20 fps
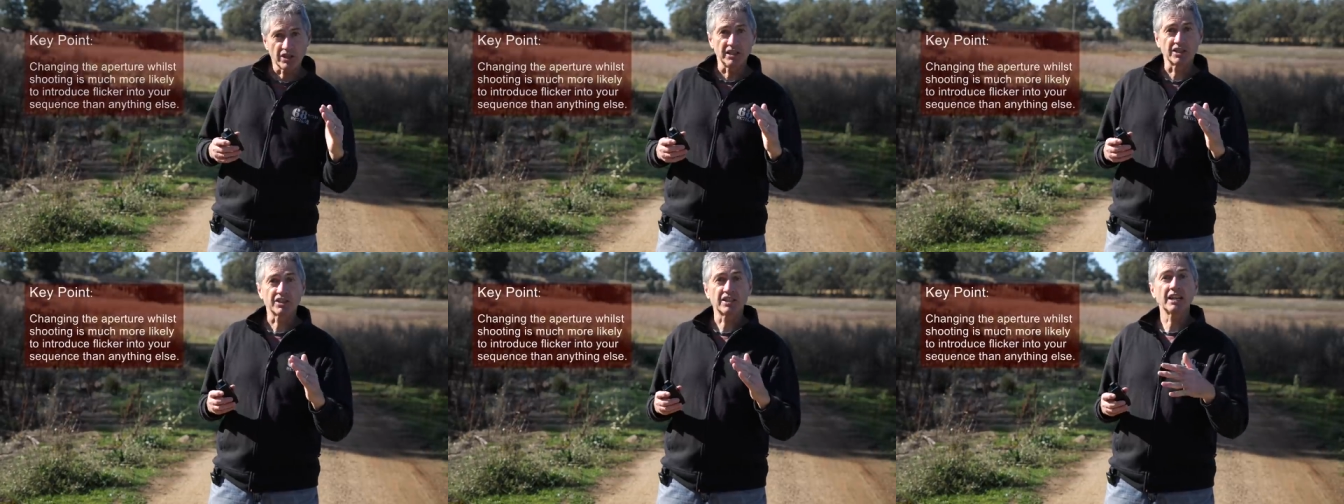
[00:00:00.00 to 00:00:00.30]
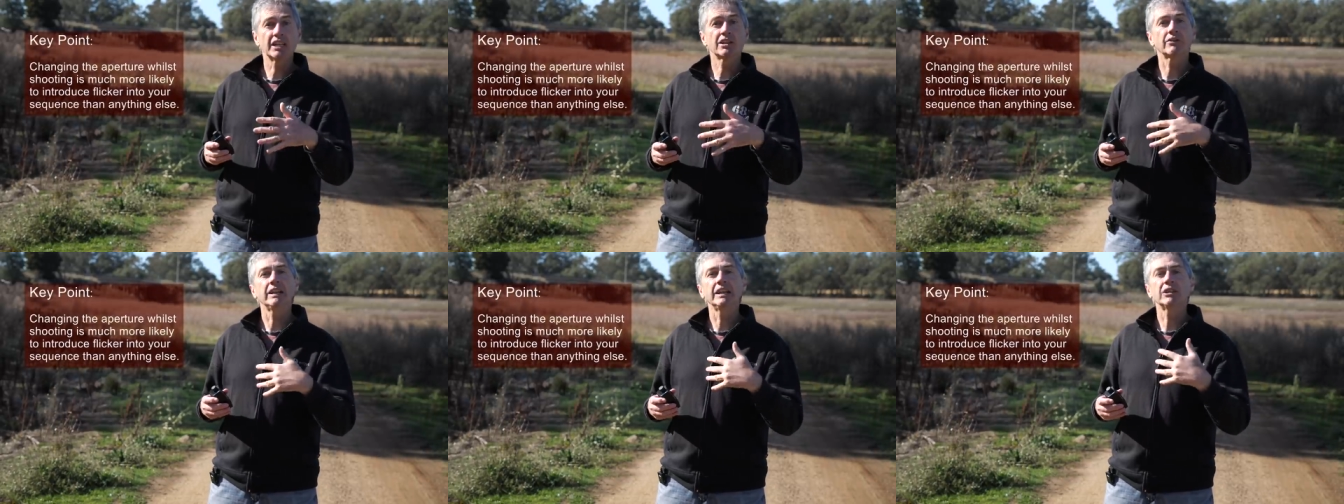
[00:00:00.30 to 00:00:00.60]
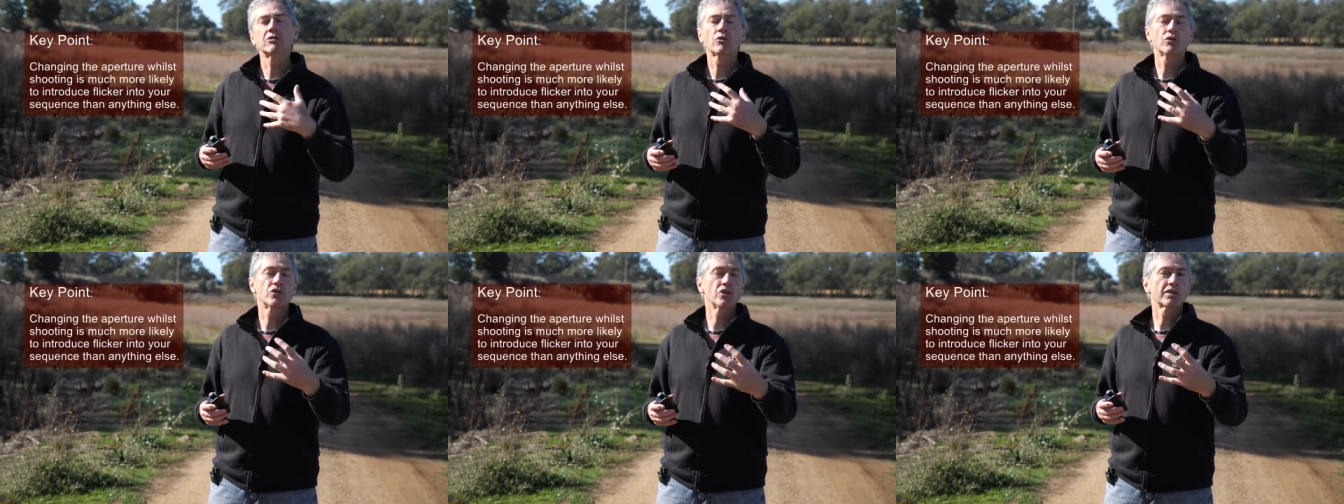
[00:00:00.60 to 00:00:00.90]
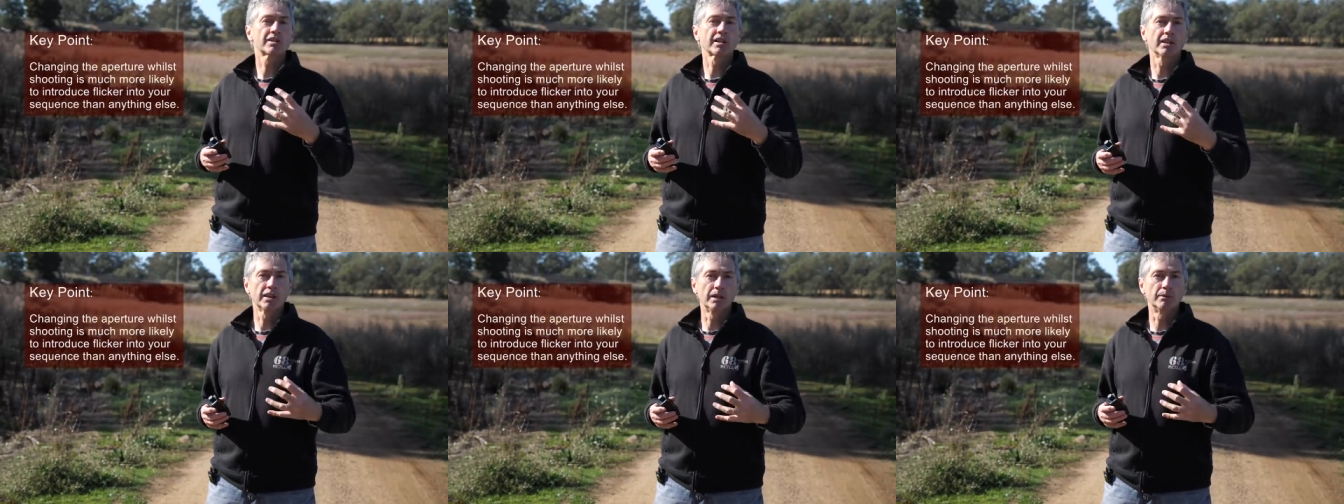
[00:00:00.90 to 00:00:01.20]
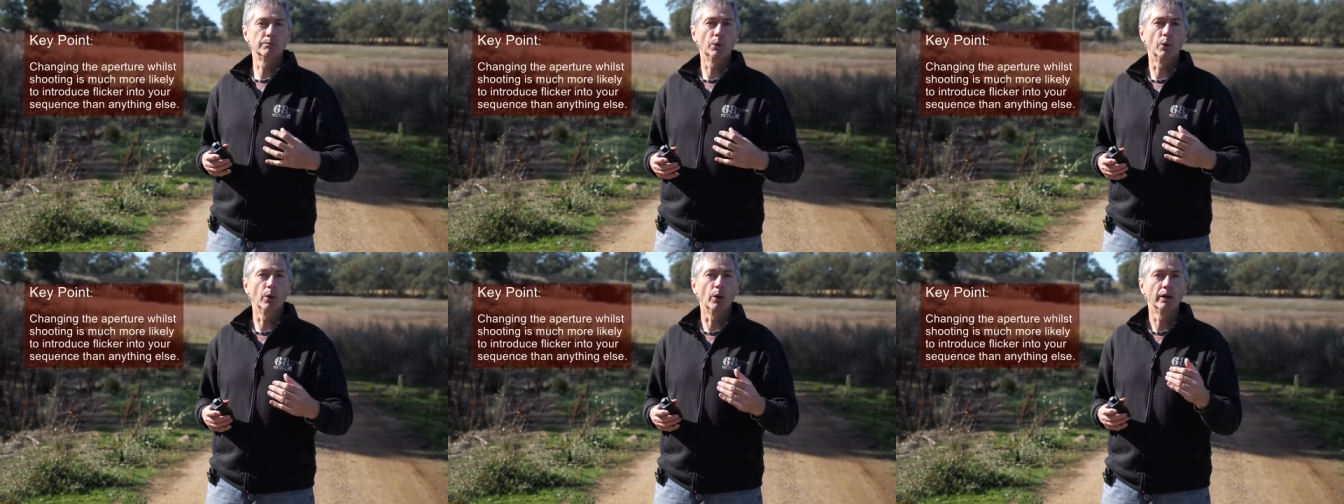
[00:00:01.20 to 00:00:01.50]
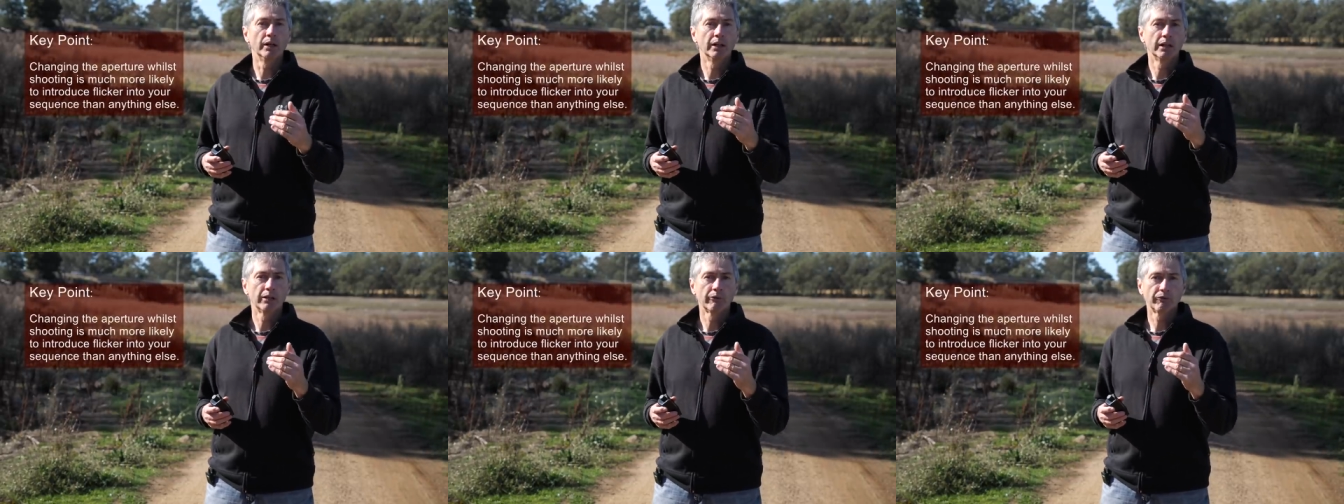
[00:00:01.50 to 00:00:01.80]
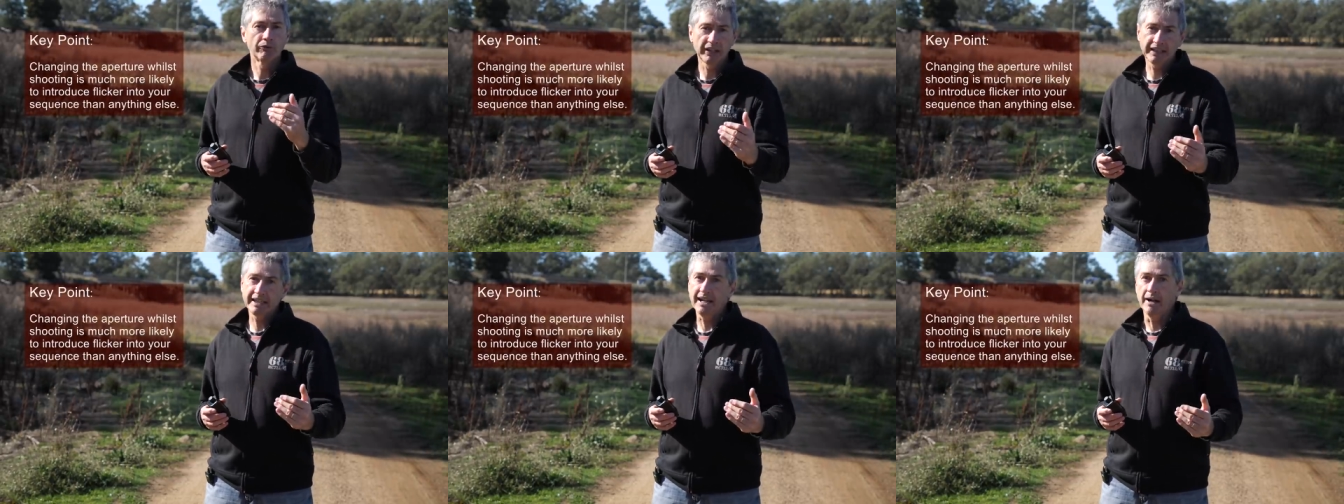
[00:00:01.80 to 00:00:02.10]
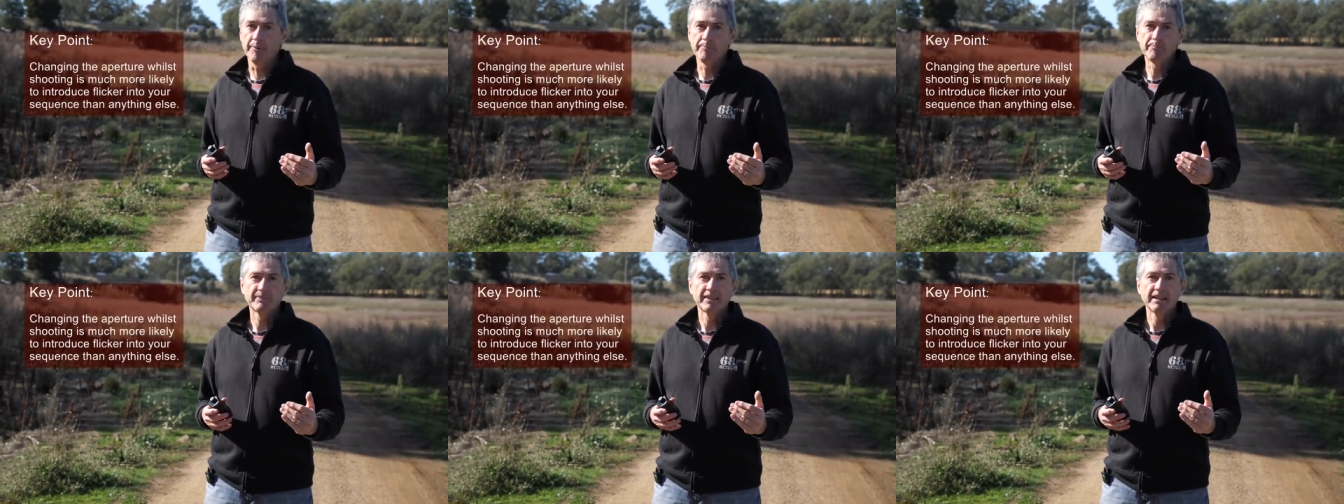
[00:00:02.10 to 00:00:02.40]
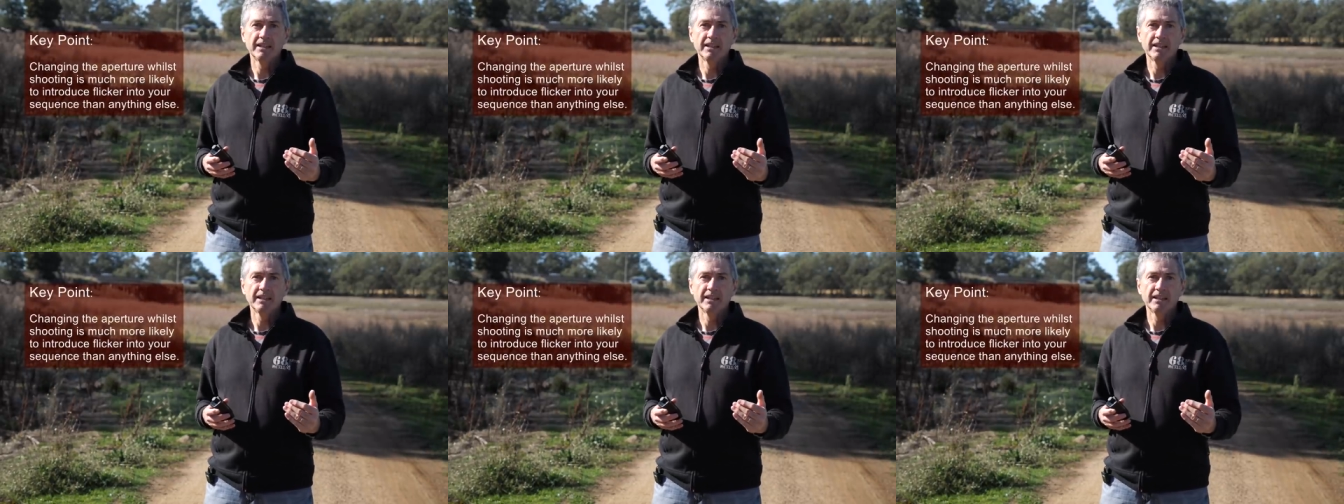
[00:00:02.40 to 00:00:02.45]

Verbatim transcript: you tend to introduce a lot more flicker,